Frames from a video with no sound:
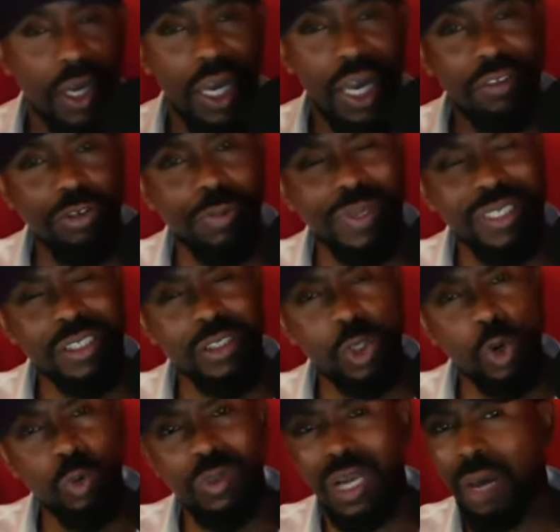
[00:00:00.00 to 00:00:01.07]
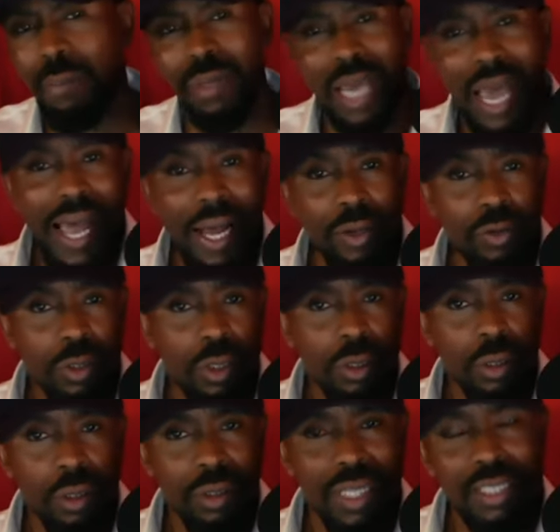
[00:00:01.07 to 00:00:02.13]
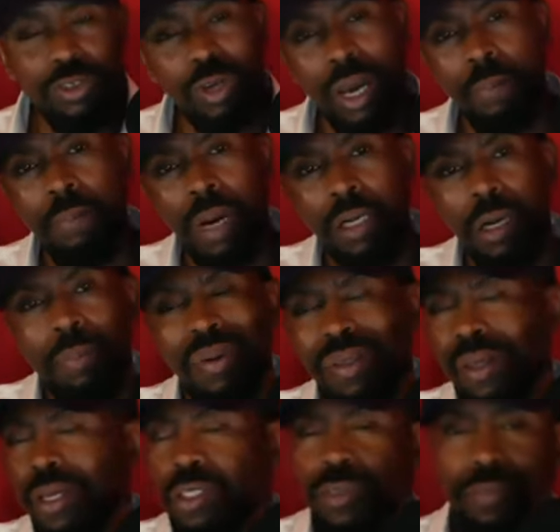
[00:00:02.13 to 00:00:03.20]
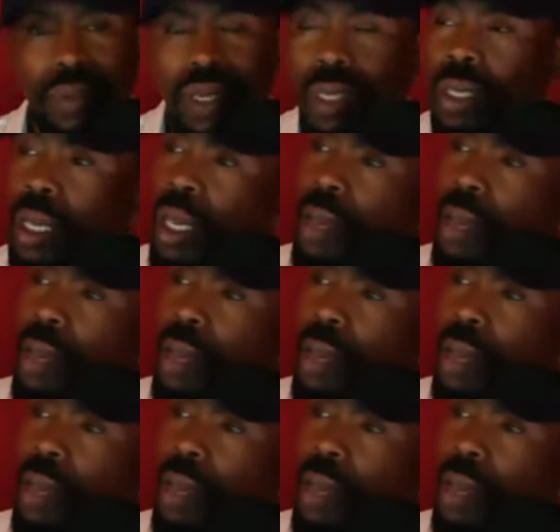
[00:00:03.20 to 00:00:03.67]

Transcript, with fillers: Eve's been so dumbed down, they try and buck up against me